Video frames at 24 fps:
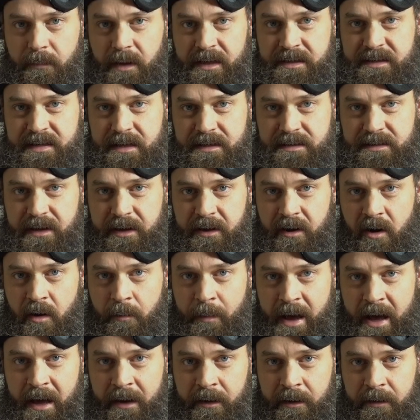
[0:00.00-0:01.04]
Intensely
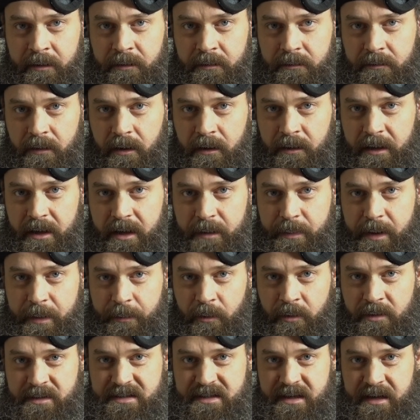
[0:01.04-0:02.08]
aromatic. A lot of
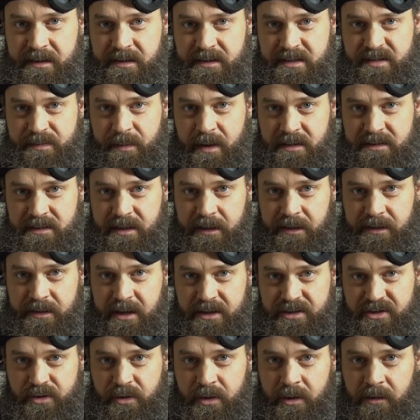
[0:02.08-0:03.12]
people would say this smells like
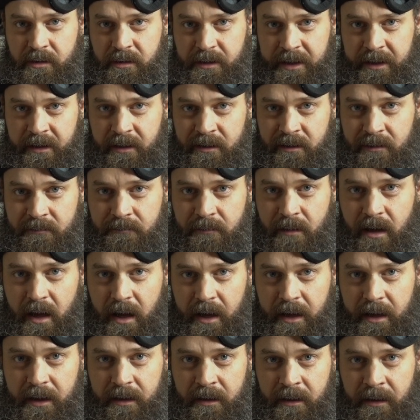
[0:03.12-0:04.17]
industrial cleaner. I
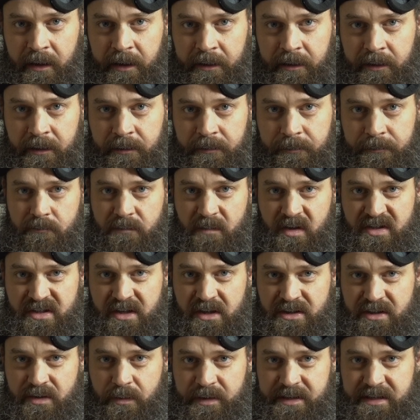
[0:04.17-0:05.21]
kind of like it. There's
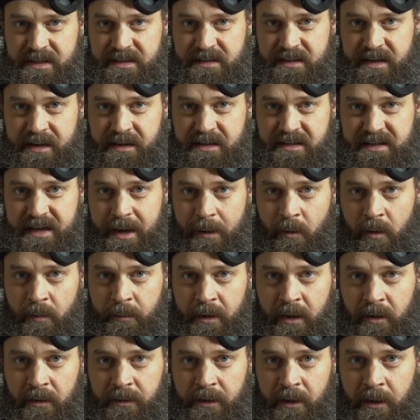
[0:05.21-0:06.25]
also a distinct sour
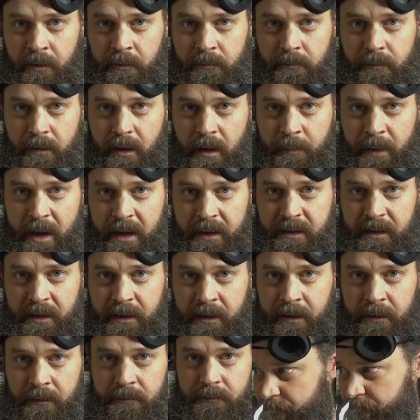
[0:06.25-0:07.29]
milk note. I'm not
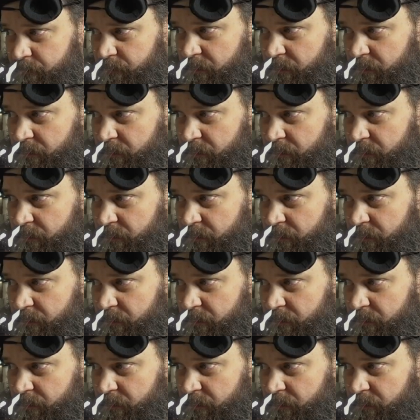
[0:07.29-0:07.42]
kidding.